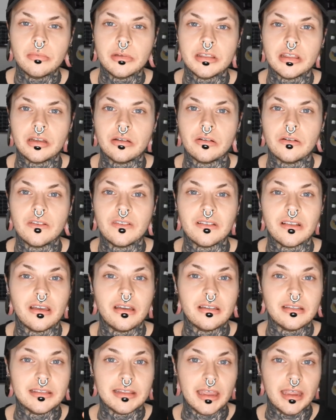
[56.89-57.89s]
but there was
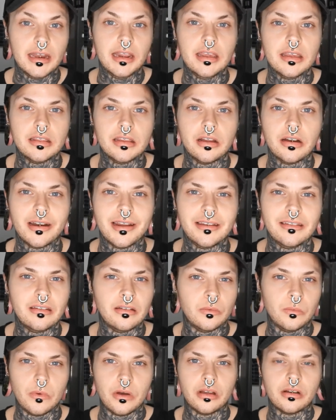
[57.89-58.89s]
a lady in there and I
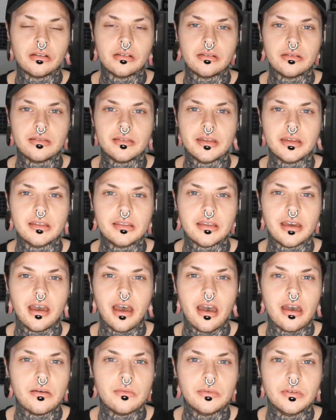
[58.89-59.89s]
didn't want her to think
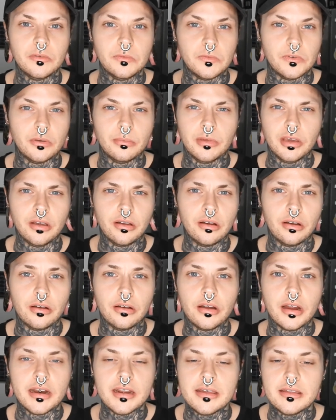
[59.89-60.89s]
that I was filming
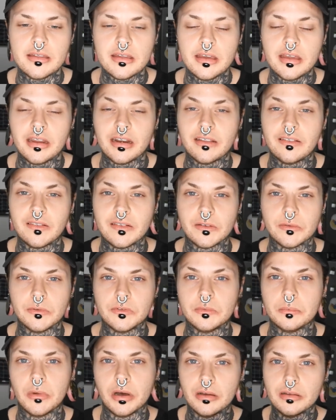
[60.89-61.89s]
her anything and it's so
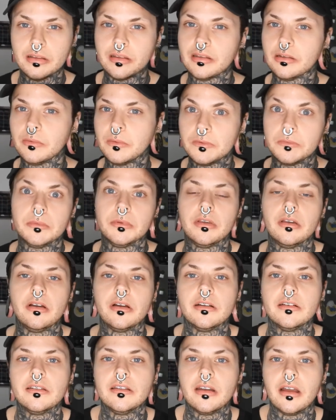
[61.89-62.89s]
small that it was really
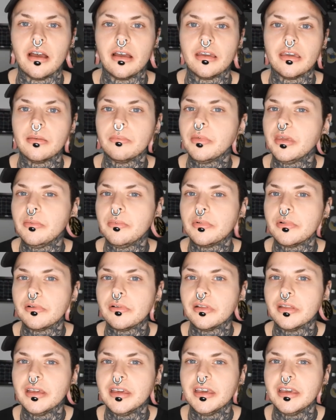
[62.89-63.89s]
hard to not get
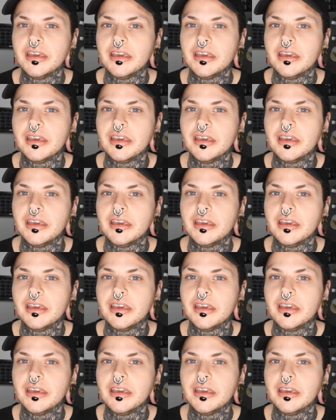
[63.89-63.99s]
people